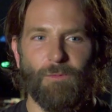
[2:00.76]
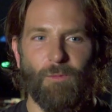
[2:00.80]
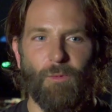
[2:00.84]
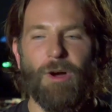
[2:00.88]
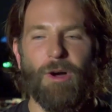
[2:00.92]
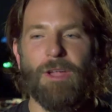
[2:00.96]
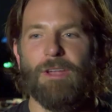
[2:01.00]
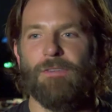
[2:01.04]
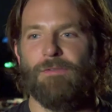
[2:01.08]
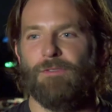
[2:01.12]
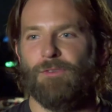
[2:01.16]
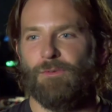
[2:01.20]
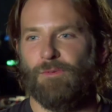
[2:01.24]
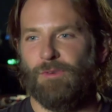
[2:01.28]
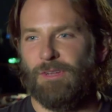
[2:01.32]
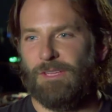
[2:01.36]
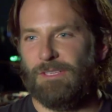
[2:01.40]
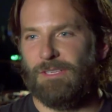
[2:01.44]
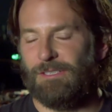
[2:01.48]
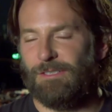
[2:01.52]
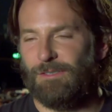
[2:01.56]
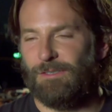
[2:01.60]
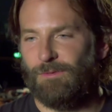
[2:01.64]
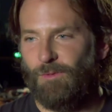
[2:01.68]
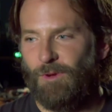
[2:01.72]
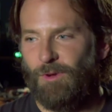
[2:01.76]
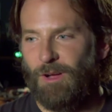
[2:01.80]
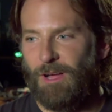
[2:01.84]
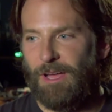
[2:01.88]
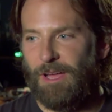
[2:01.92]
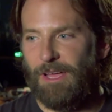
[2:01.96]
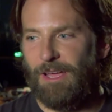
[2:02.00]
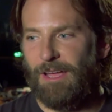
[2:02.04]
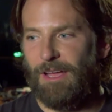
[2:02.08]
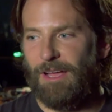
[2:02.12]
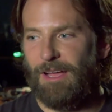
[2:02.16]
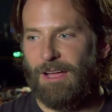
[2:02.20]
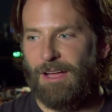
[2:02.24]
one of the reasons
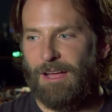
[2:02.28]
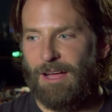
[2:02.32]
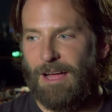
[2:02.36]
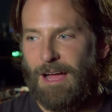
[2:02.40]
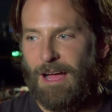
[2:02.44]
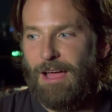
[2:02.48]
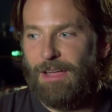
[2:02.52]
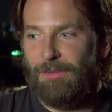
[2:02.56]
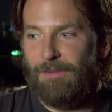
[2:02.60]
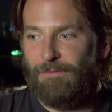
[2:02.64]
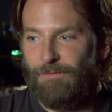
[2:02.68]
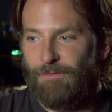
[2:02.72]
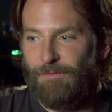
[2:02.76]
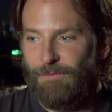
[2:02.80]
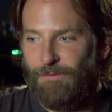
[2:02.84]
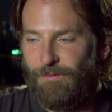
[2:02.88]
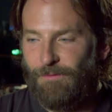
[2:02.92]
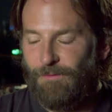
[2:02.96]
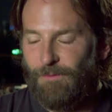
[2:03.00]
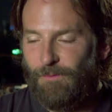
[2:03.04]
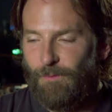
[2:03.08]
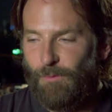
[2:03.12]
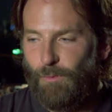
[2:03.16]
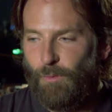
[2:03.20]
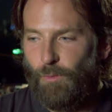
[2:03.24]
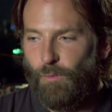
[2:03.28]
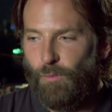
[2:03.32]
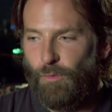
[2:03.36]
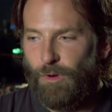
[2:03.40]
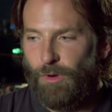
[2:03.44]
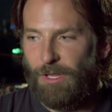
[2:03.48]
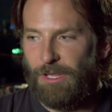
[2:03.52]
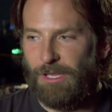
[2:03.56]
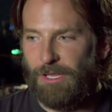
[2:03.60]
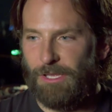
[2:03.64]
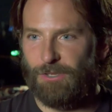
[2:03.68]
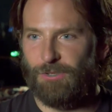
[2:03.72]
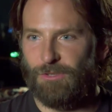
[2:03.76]
why uh, I
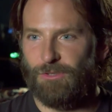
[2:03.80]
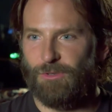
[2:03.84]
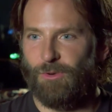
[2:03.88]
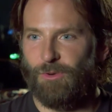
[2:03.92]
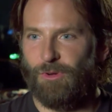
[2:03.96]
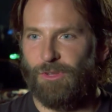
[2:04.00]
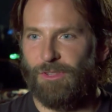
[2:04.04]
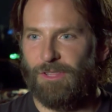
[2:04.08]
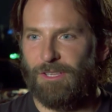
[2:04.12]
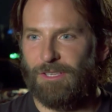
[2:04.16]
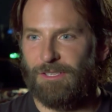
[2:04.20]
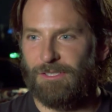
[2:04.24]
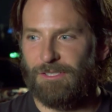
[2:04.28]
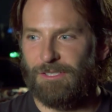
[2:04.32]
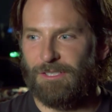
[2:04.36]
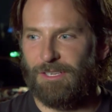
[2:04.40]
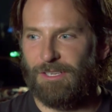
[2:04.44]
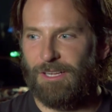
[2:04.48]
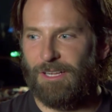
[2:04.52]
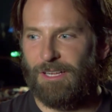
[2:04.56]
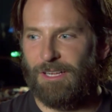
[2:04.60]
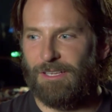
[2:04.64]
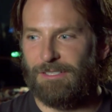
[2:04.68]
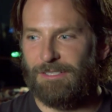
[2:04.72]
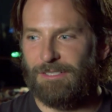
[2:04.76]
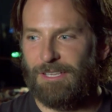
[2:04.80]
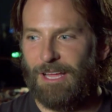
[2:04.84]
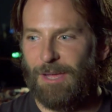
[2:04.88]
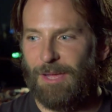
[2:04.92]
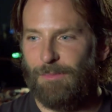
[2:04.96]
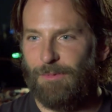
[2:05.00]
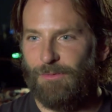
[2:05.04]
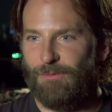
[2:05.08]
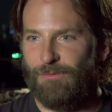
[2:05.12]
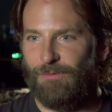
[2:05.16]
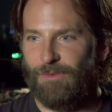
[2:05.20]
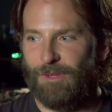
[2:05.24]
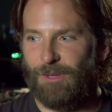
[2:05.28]
really enjoyed this uh,
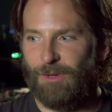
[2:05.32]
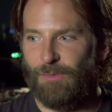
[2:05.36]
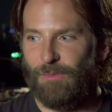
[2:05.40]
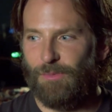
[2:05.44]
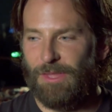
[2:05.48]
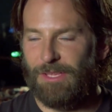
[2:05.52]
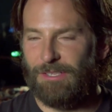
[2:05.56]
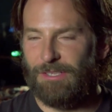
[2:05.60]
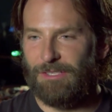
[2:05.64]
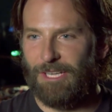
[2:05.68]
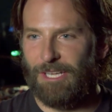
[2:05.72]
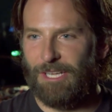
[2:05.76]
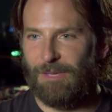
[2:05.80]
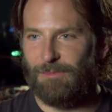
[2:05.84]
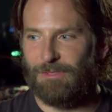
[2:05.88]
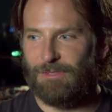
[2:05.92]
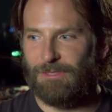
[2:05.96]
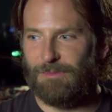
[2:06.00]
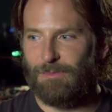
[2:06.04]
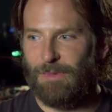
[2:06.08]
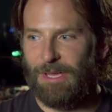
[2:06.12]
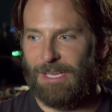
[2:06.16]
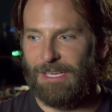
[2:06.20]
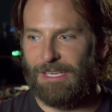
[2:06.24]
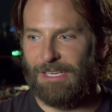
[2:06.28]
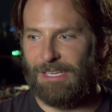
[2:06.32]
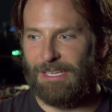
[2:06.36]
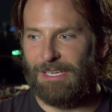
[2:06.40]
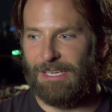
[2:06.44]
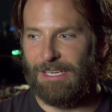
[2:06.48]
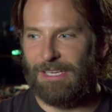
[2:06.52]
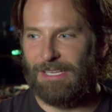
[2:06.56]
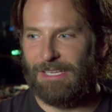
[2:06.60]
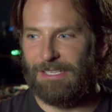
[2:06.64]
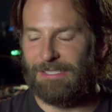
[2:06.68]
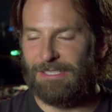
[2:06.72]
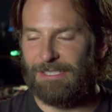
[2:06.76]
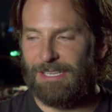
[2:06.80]
type of film that James is making
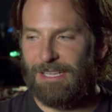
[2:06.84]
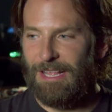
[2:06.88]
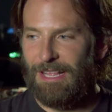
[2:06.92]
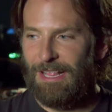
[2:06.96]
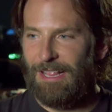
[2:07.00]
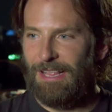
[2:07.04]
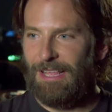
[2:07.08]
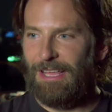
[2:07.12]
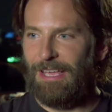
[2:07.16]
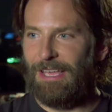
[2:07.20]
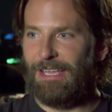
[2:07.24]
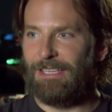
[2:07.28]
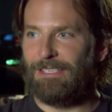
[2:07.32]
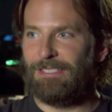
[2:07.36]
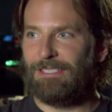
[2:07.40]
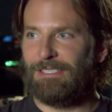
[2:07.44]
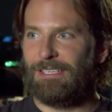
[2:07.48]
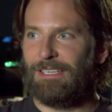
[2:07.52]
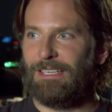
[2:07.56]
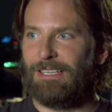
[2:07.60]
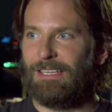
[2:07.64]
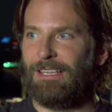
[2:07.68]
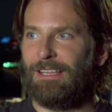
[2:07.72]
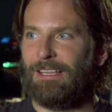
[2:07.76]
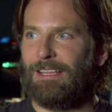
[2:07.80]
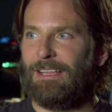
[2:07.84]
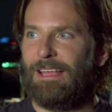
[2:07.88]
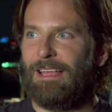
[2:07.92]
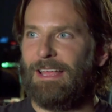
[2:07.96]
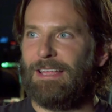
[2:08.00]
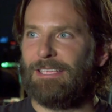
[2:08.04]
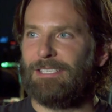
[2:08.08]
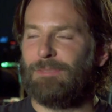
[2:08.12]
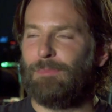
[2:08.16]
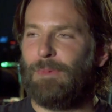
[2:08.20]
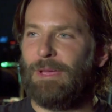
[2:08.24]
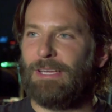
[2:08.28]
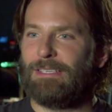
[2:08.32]
is it's
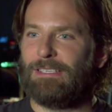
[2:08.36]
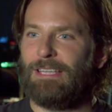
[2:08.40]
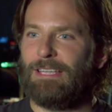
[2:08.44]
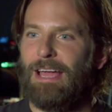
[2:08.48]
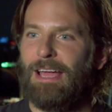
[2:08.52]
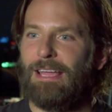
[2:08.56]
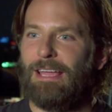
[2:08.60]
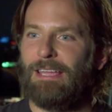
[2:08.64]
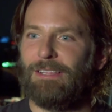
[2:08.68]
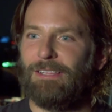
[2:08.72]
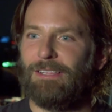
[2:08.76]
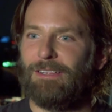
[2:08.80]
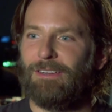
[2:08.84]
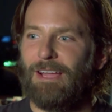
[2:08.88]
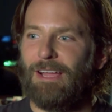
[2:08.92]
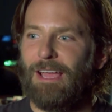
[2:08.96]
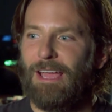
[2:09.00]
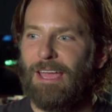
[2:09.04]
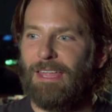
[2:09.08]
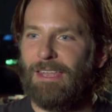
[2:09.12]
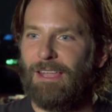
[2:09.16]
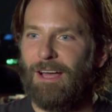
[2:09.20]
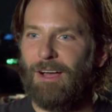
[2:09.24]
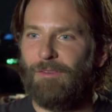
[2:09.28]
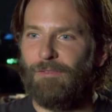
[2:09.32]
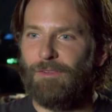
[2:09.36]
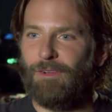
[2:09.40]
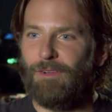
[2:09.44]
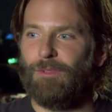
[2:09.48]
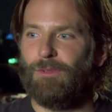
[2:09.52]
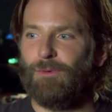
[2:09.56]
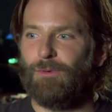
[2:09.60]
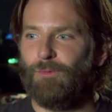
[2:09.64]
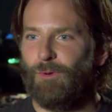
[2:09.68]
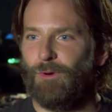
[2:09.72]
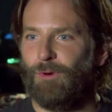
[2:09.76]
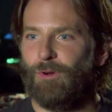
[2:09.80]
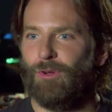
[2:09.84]
spectacular and of
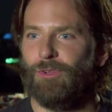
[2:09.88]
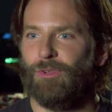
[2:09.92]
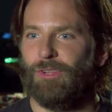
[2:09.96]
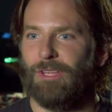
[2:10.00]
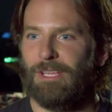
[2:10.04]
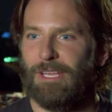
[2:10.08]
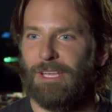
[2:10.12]
another world